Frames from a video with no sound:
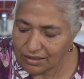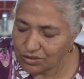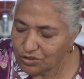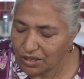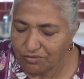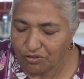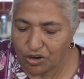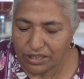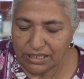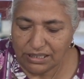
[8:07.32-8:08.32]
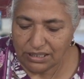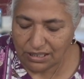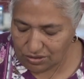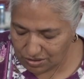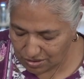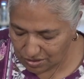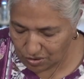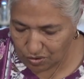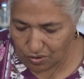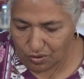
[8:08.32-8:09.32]
to avoid it
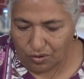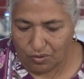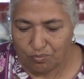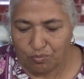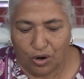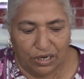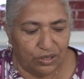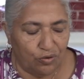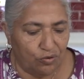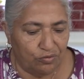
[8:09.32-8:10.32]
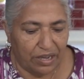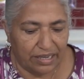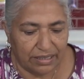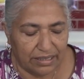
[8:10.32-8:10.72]
boiling over.